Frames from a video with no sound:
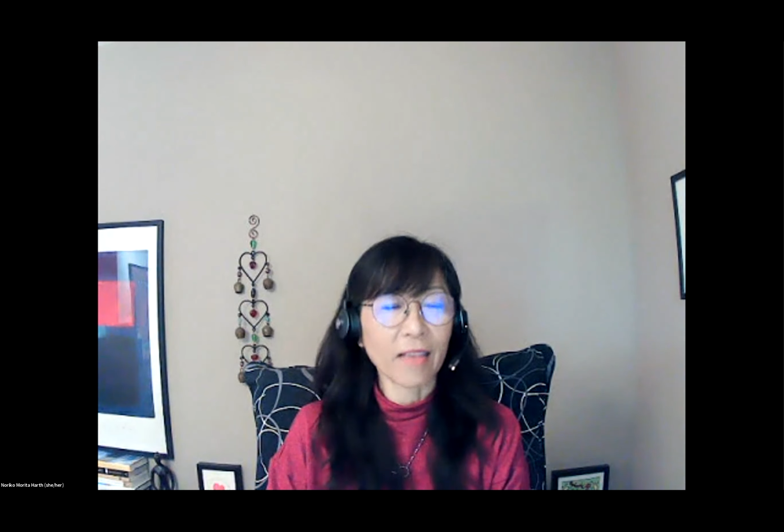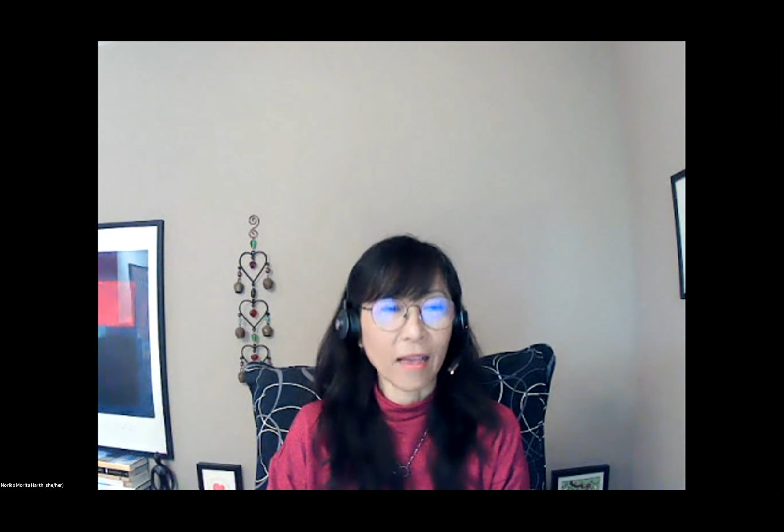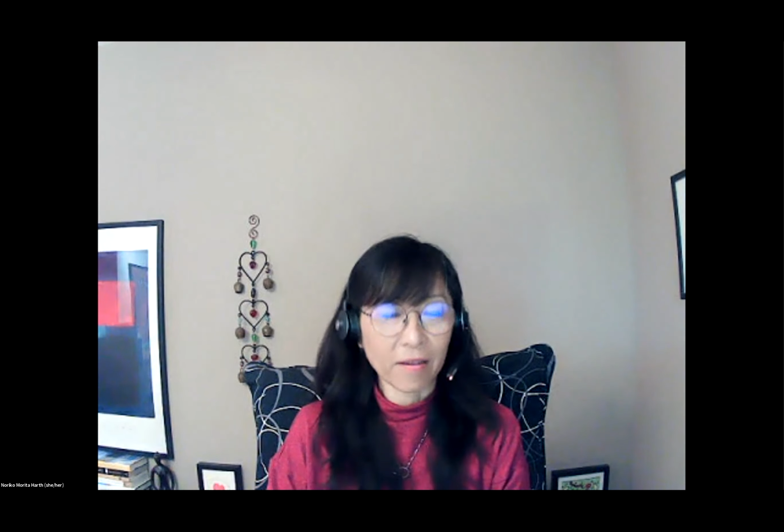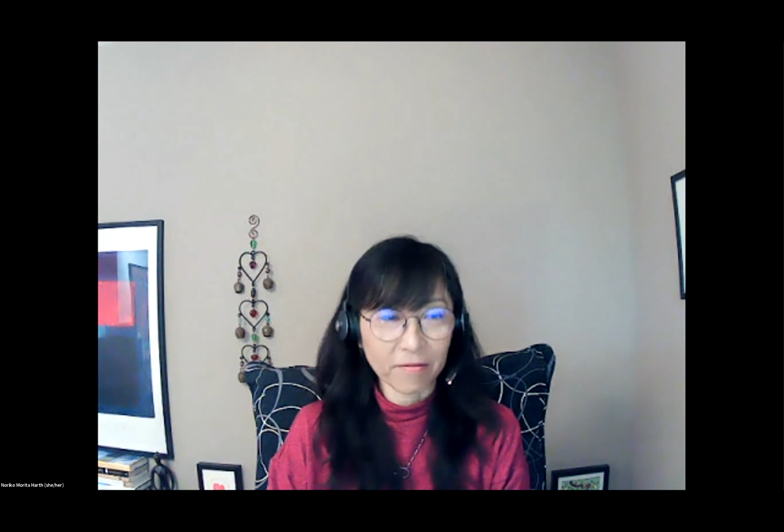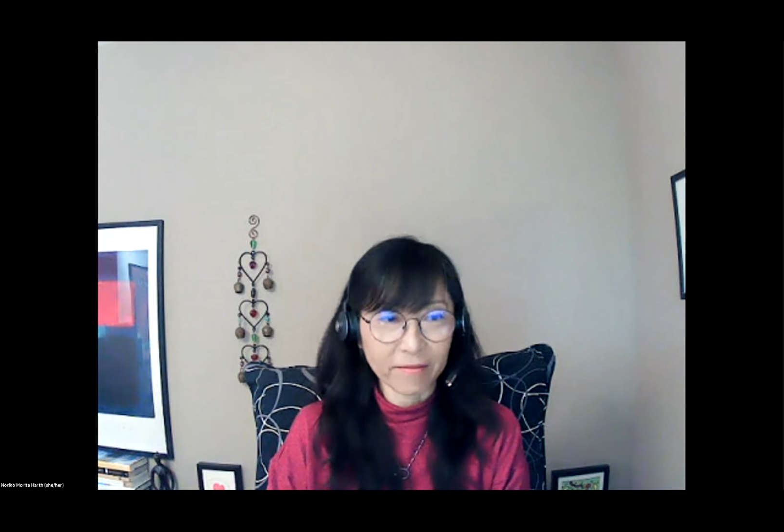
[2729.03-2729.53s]

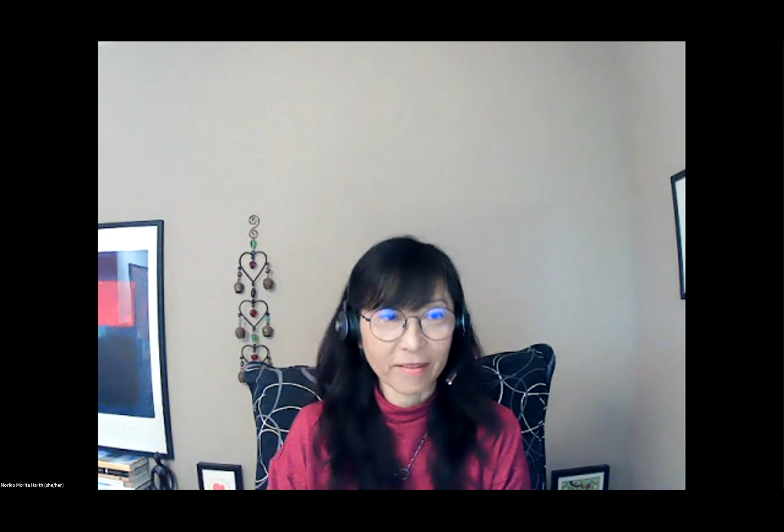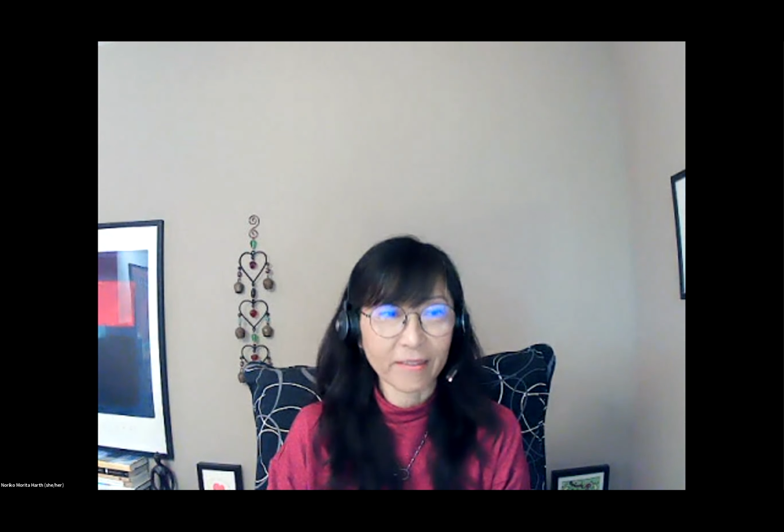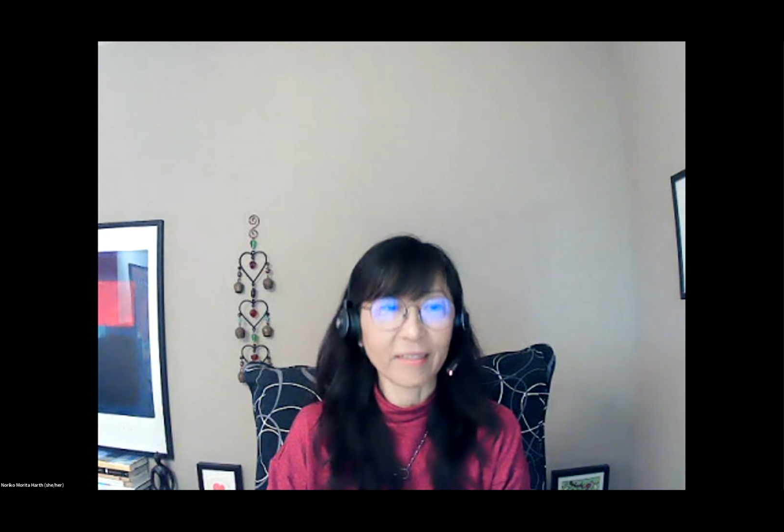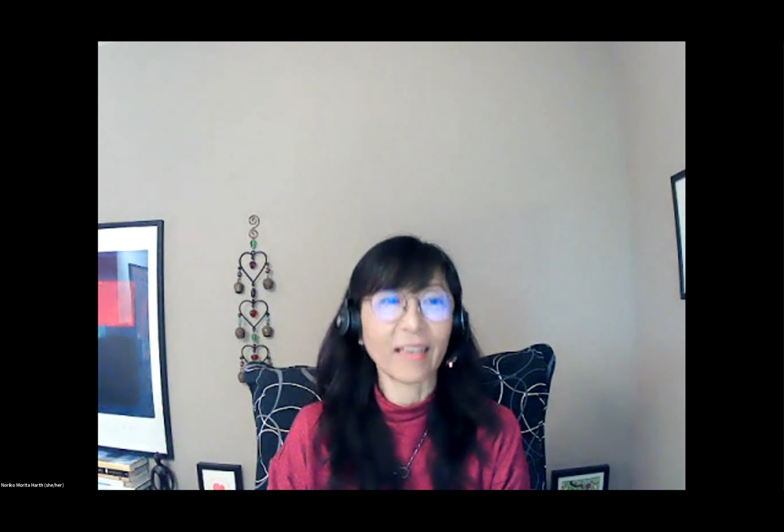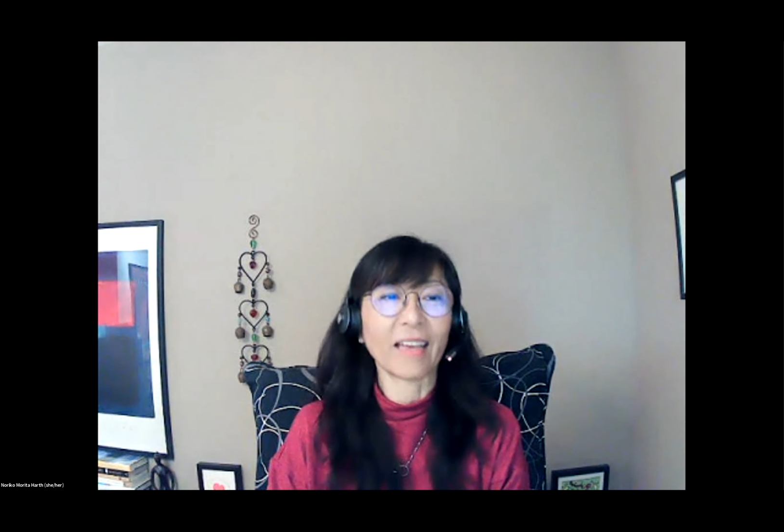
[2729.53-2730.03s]
down.
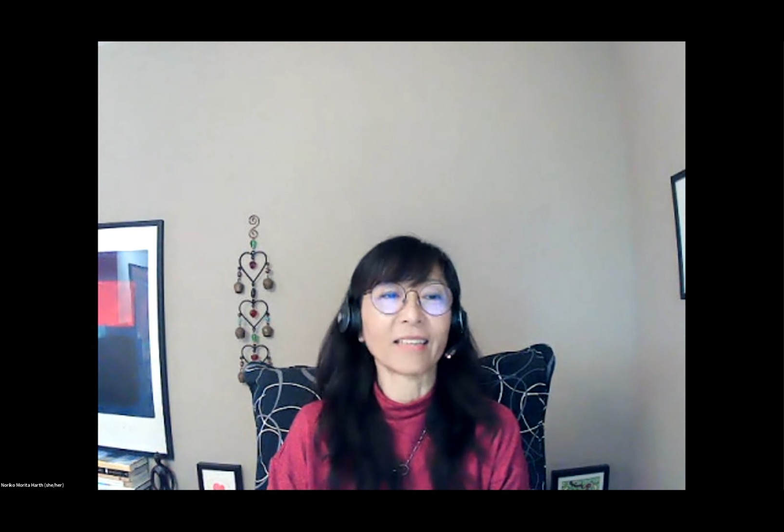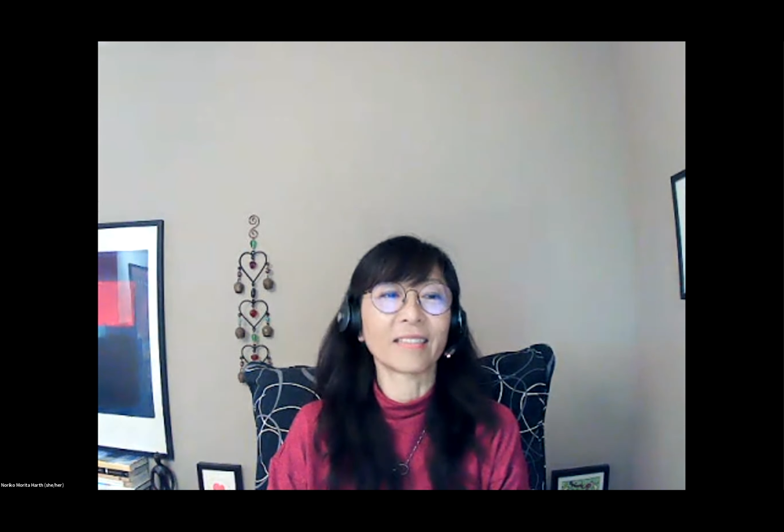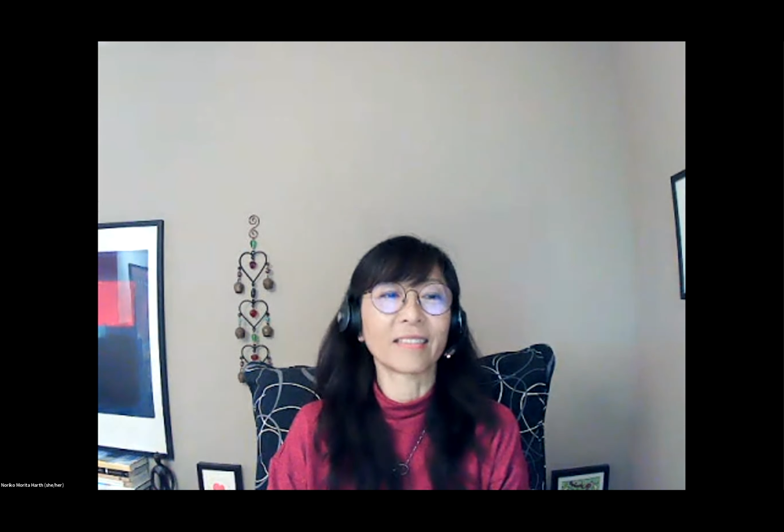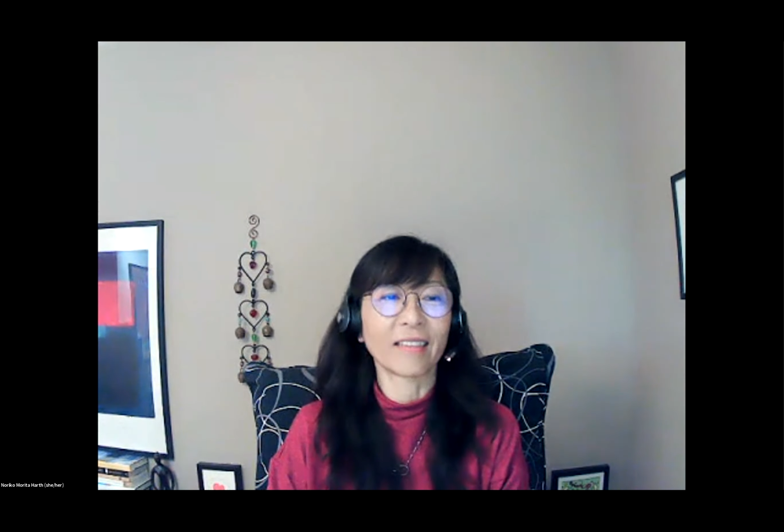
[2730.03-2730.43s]
Yes.